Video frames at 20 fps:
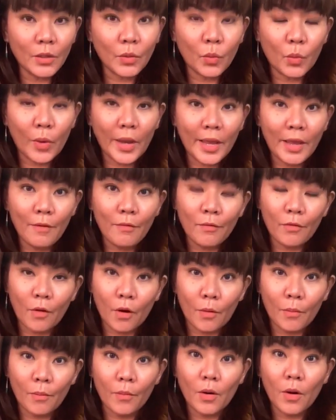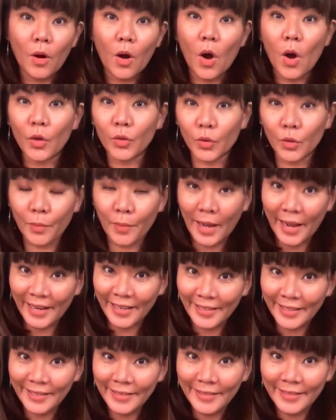away from
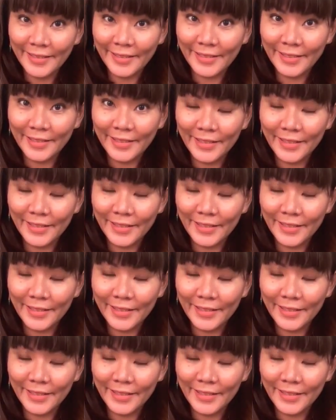autopilot.